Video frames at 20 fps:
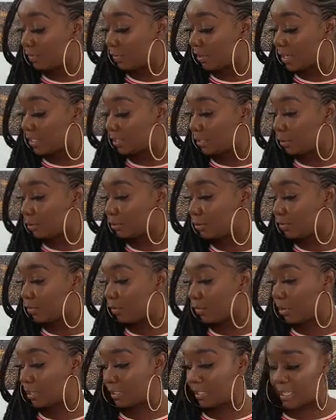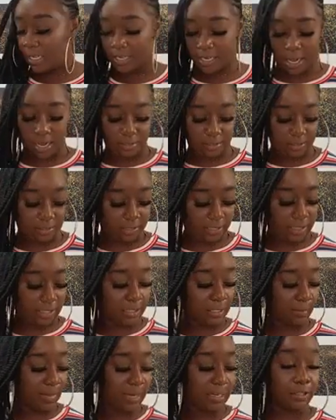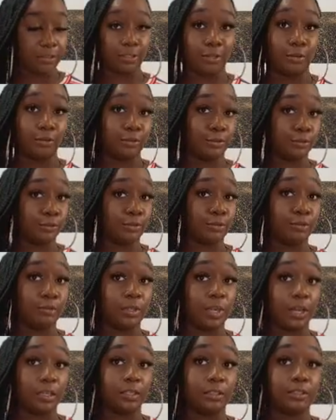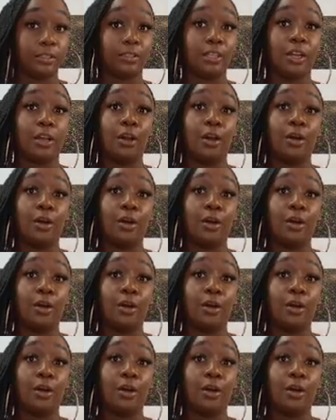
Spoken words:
friends owes you $14 and somebody else owes you $2,